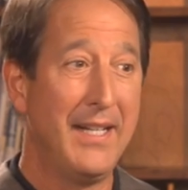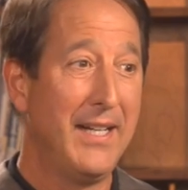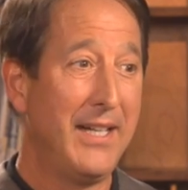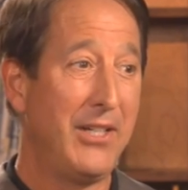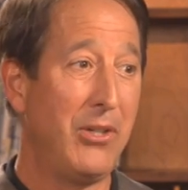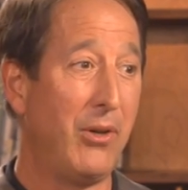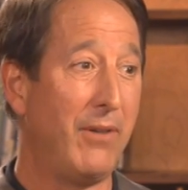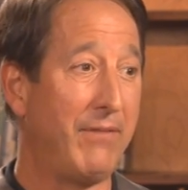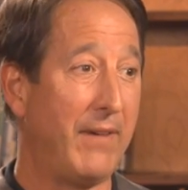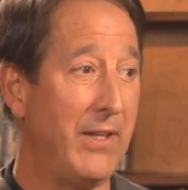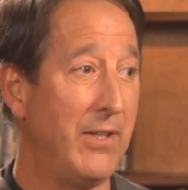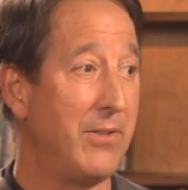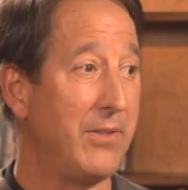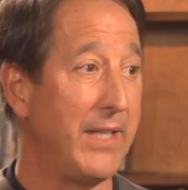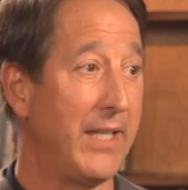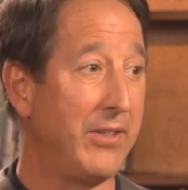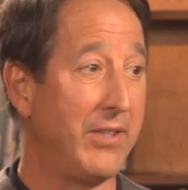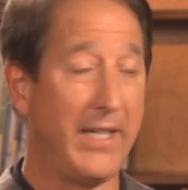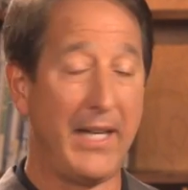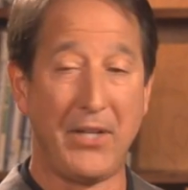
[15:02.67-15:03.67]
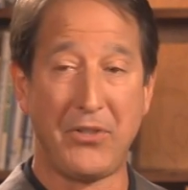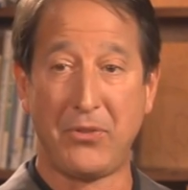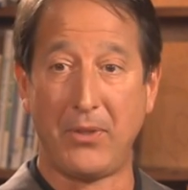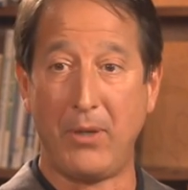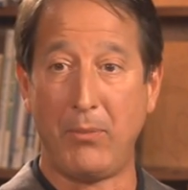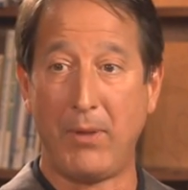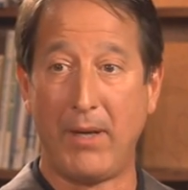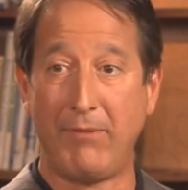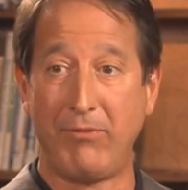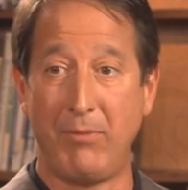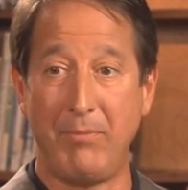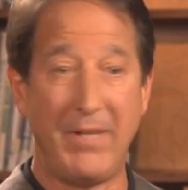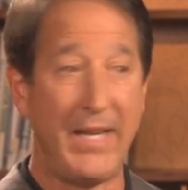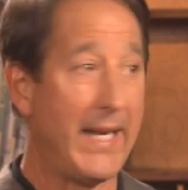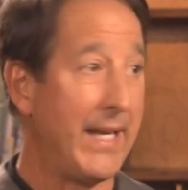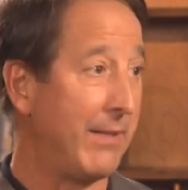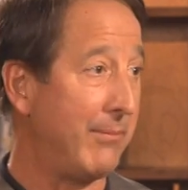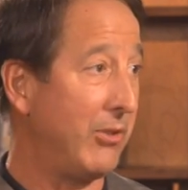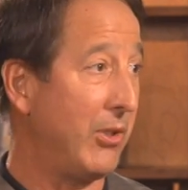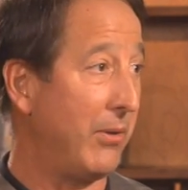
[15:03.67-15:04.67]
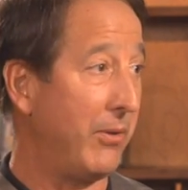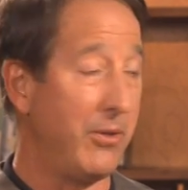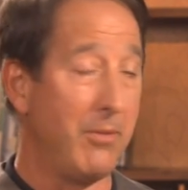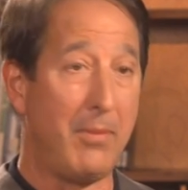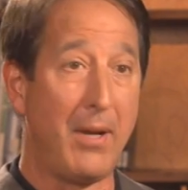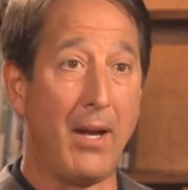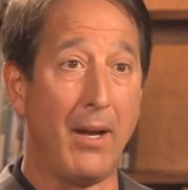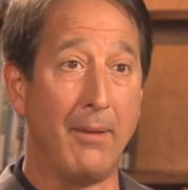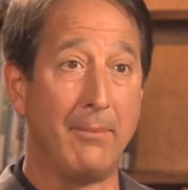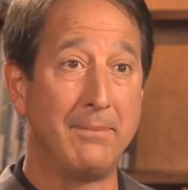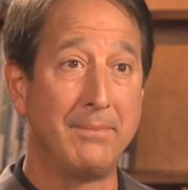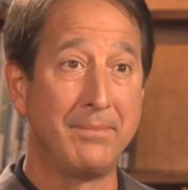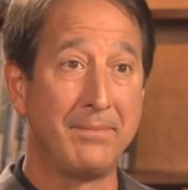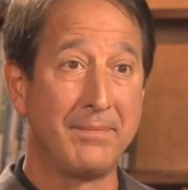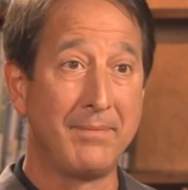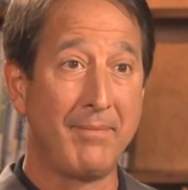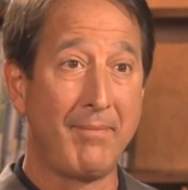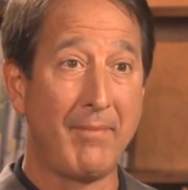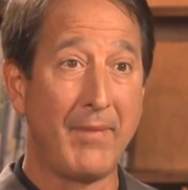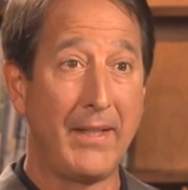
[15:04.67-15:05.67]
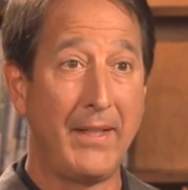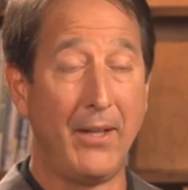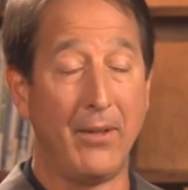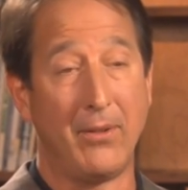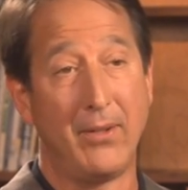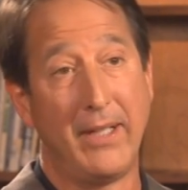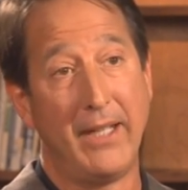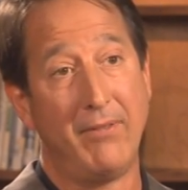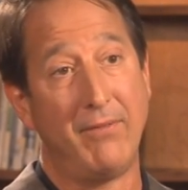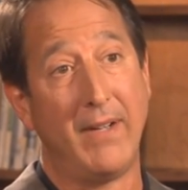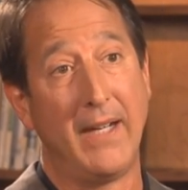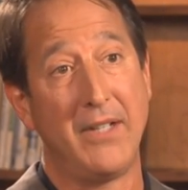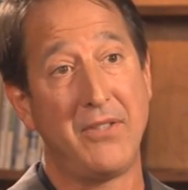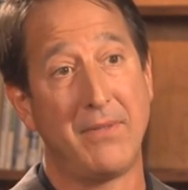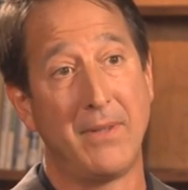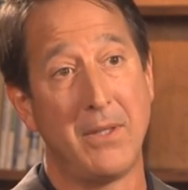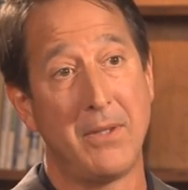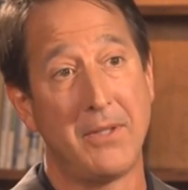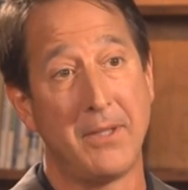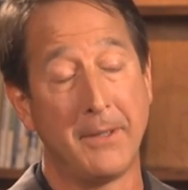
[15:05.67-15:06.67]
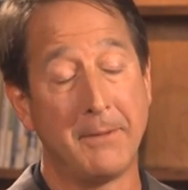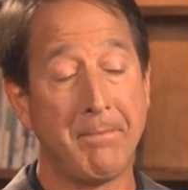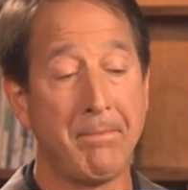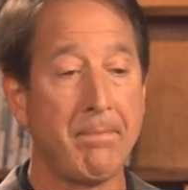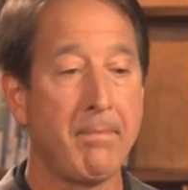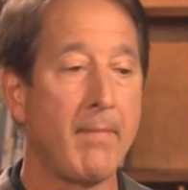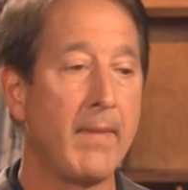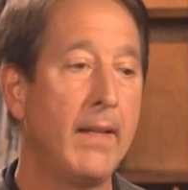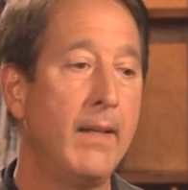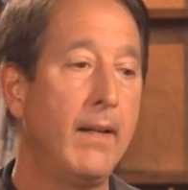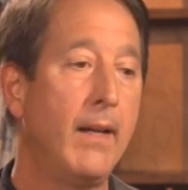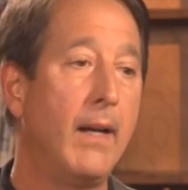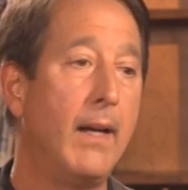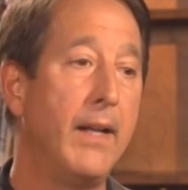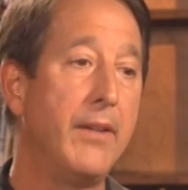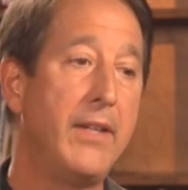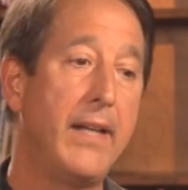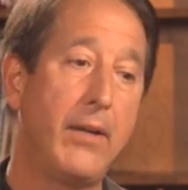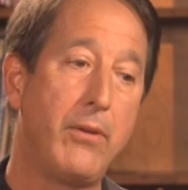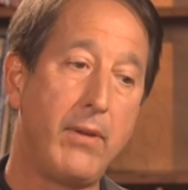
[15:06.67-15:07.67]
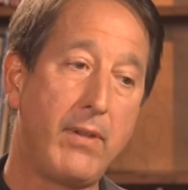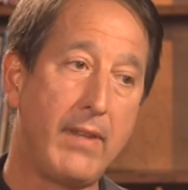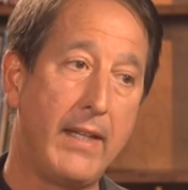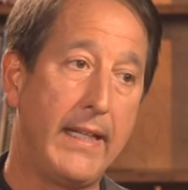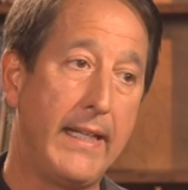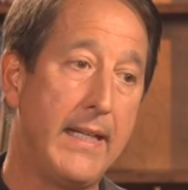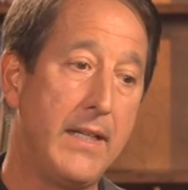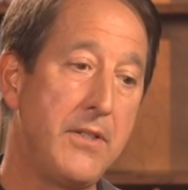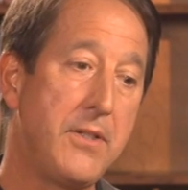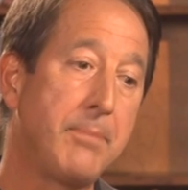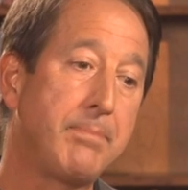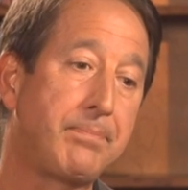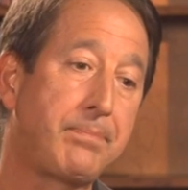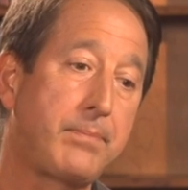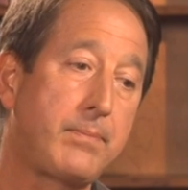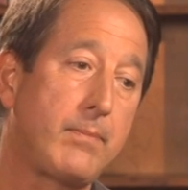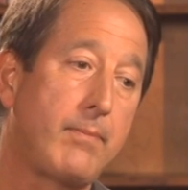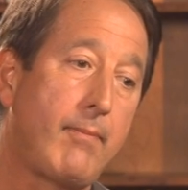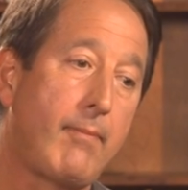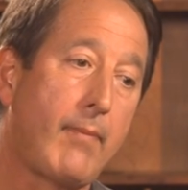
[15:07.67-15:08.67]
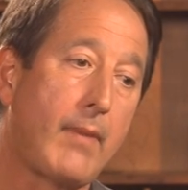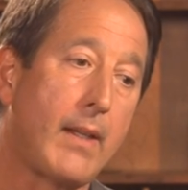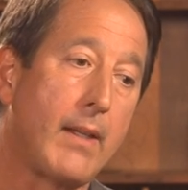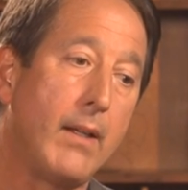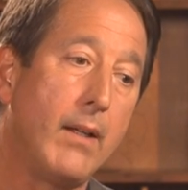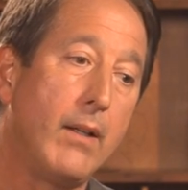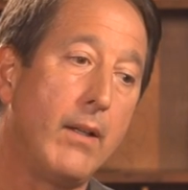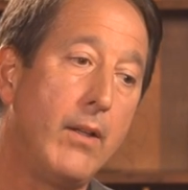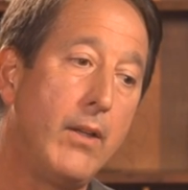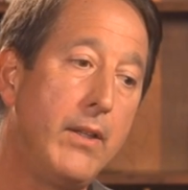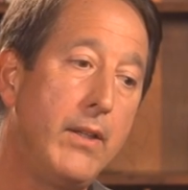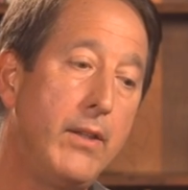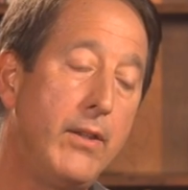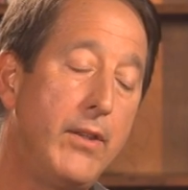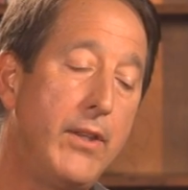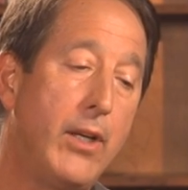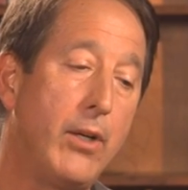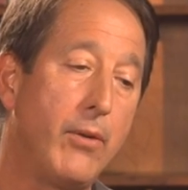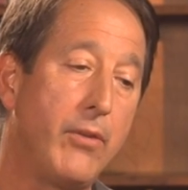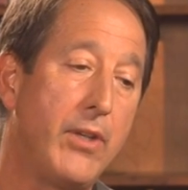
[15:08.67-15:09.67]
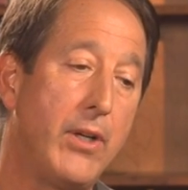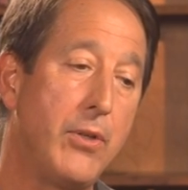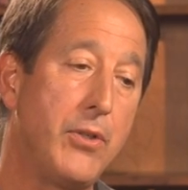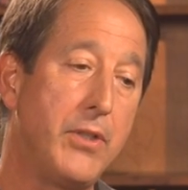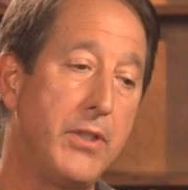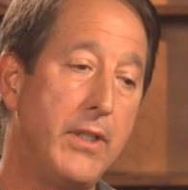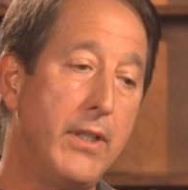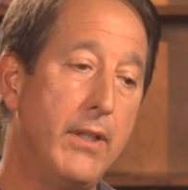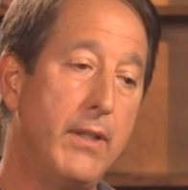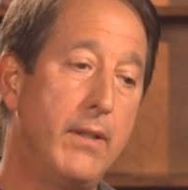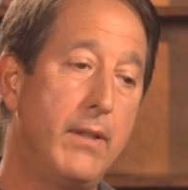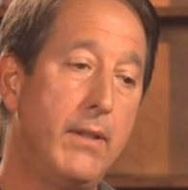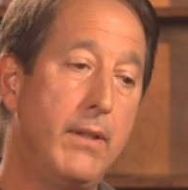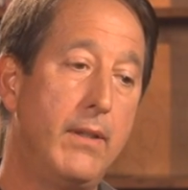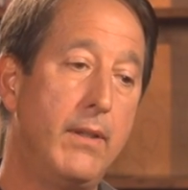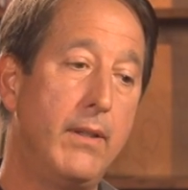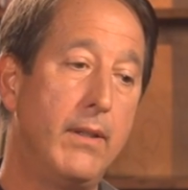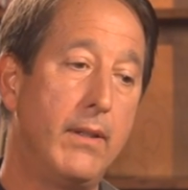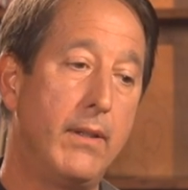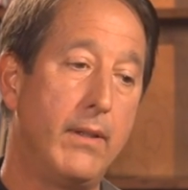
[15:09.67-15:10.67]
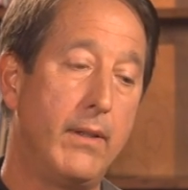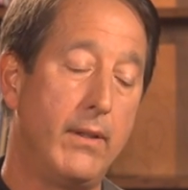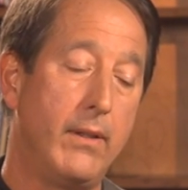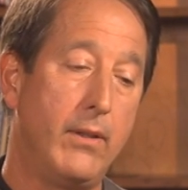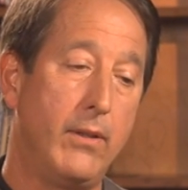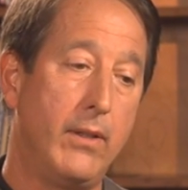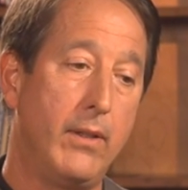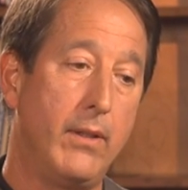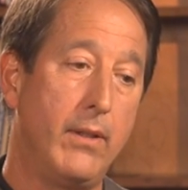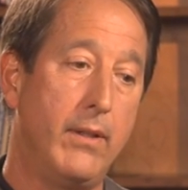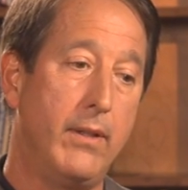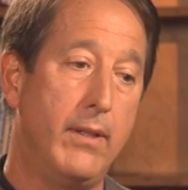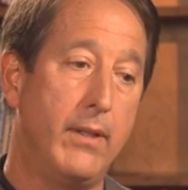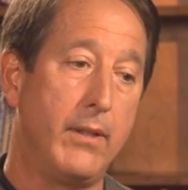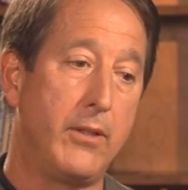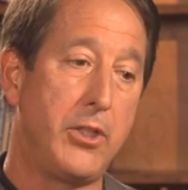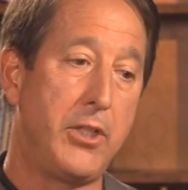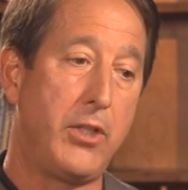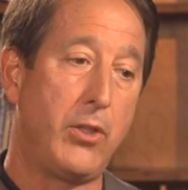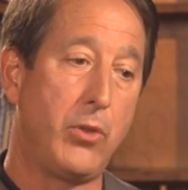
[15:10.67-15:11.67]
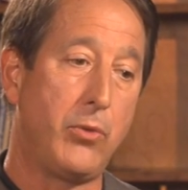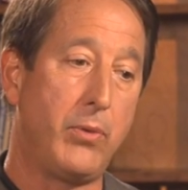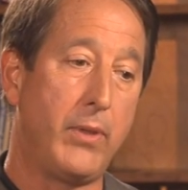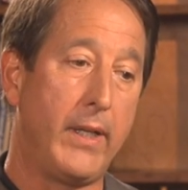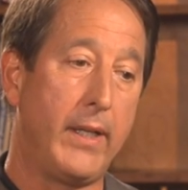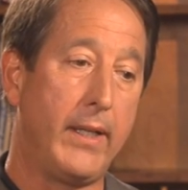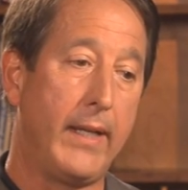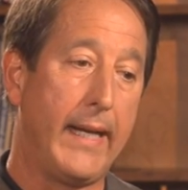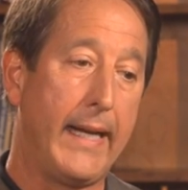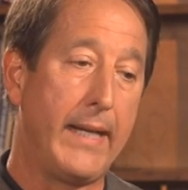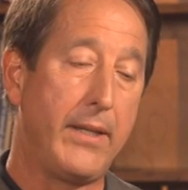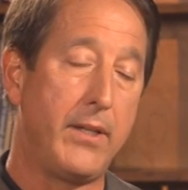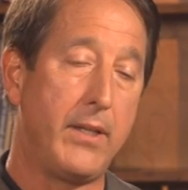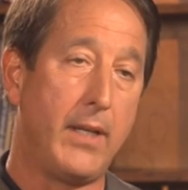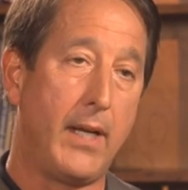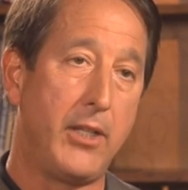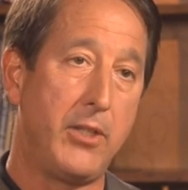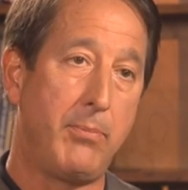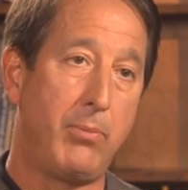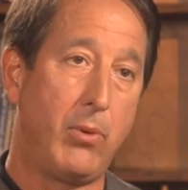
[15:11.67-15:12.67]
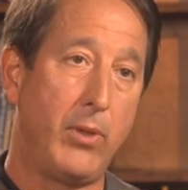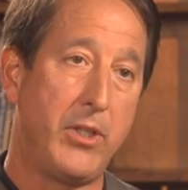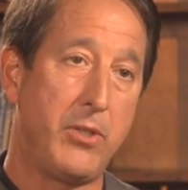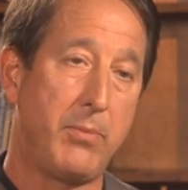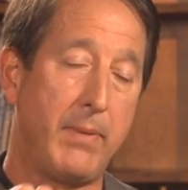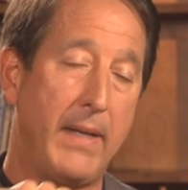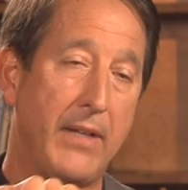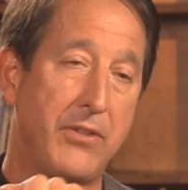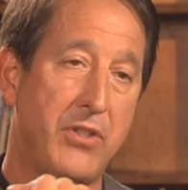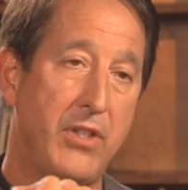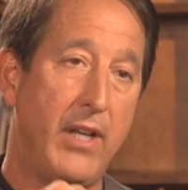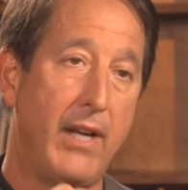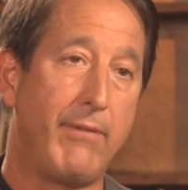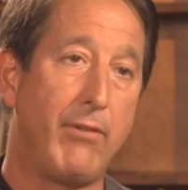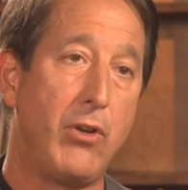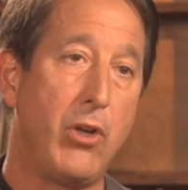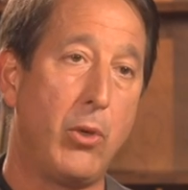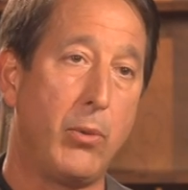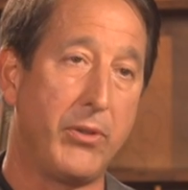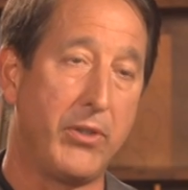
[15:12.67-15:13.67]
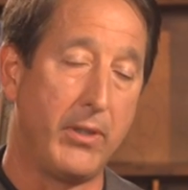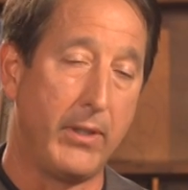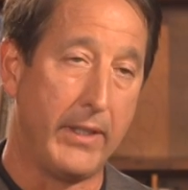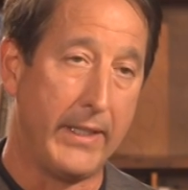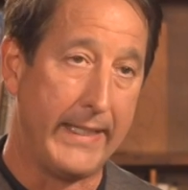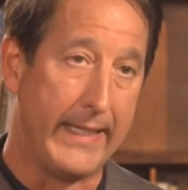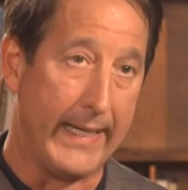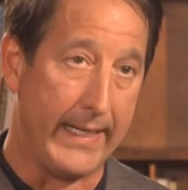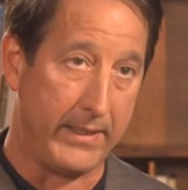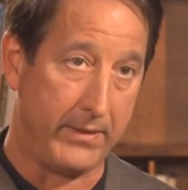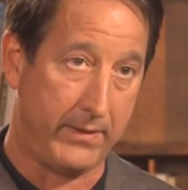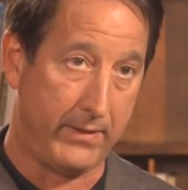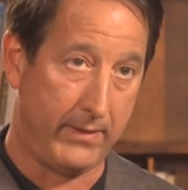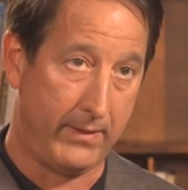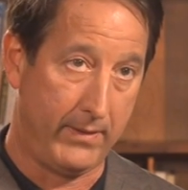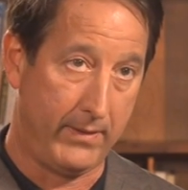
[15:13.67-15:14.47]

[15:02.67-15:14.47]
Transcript: If I don't get the answer I want from dad, I'm going to mom, and vice versa. The other thing is, there's the children and the non-deployed spouse never know what they're going to get